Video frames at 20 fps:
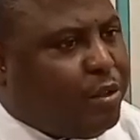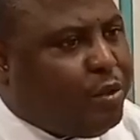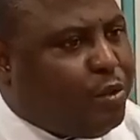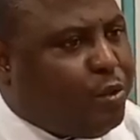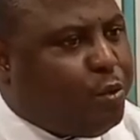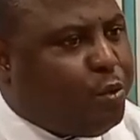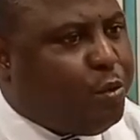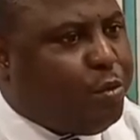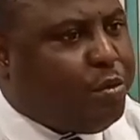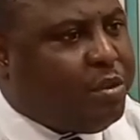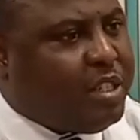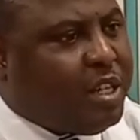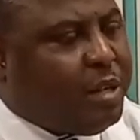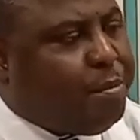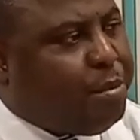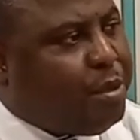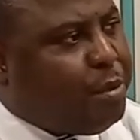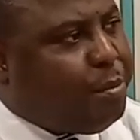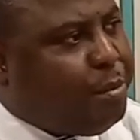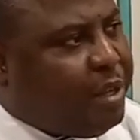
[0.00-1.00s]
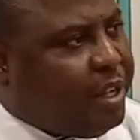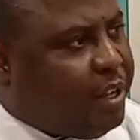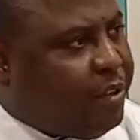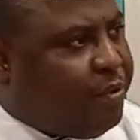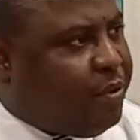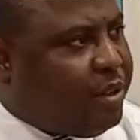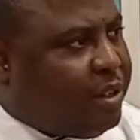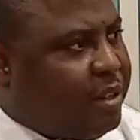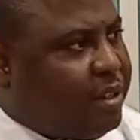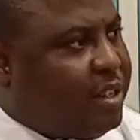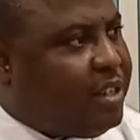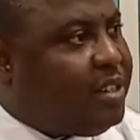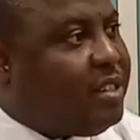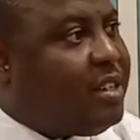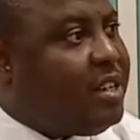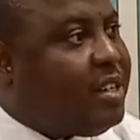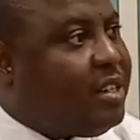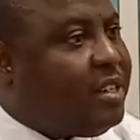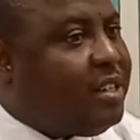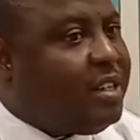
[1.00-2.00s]
to start misbehaving. They
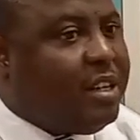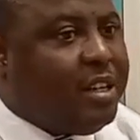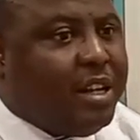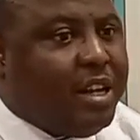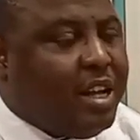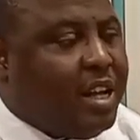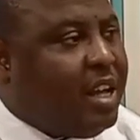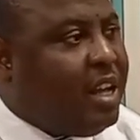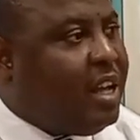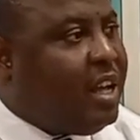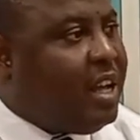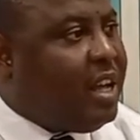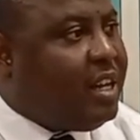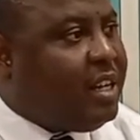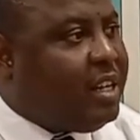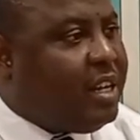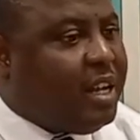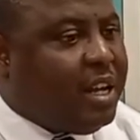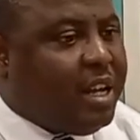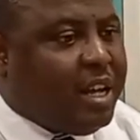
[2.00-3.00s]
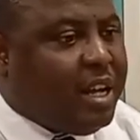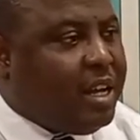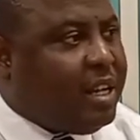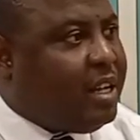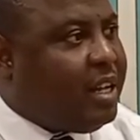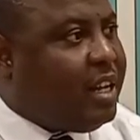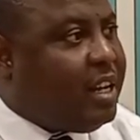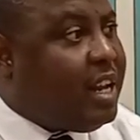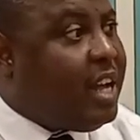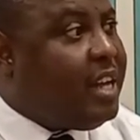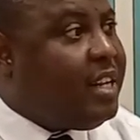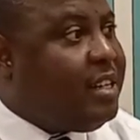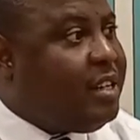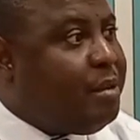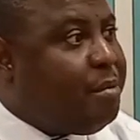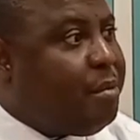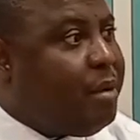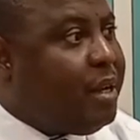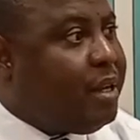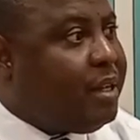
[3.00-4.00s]
said an idle
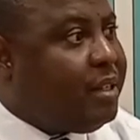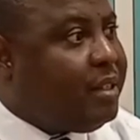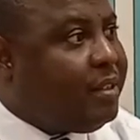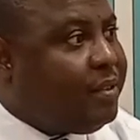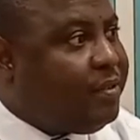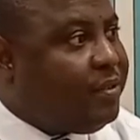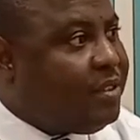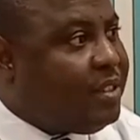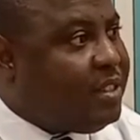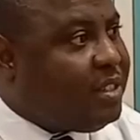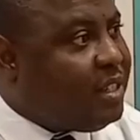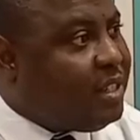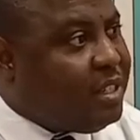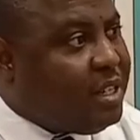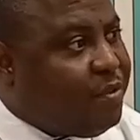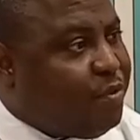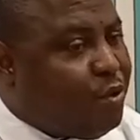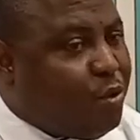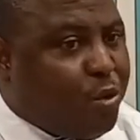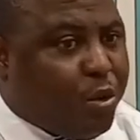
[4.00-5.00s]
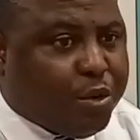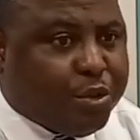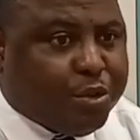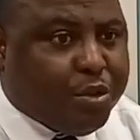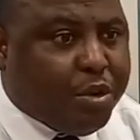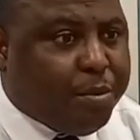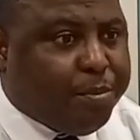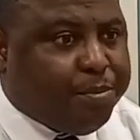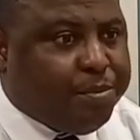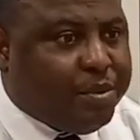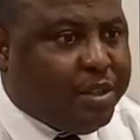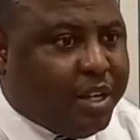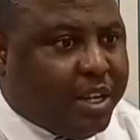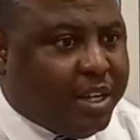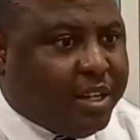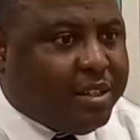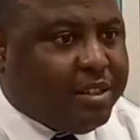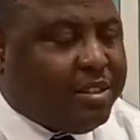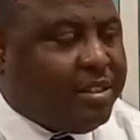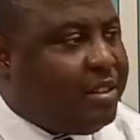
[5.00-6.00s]
man is a devil workshop,
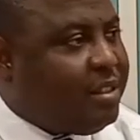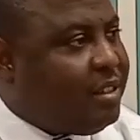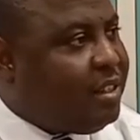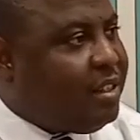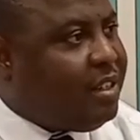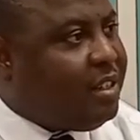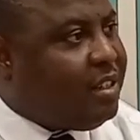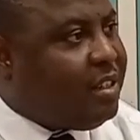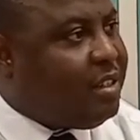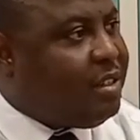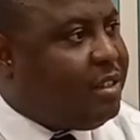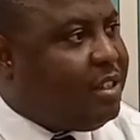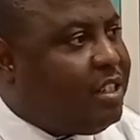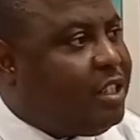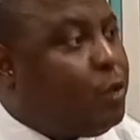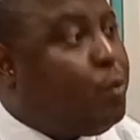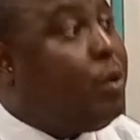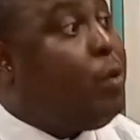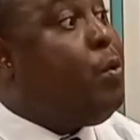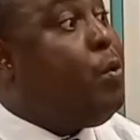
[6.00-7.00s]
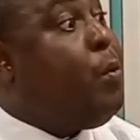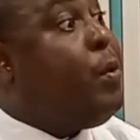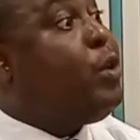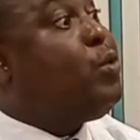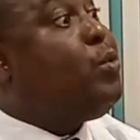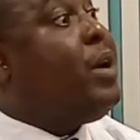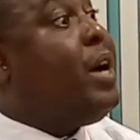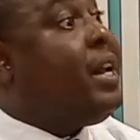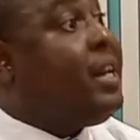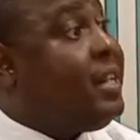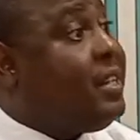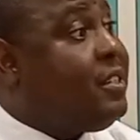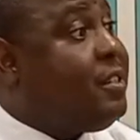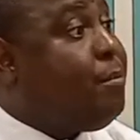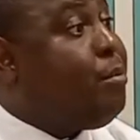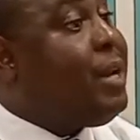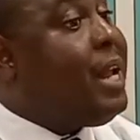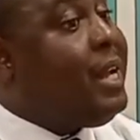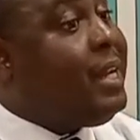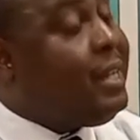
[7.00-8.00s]
and this is what we want to arrest.
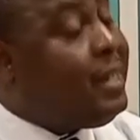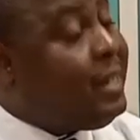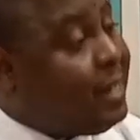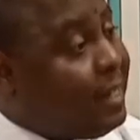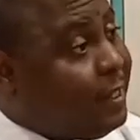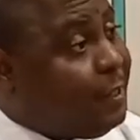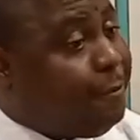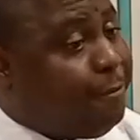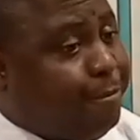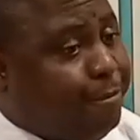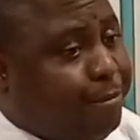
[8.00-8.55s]
But I agree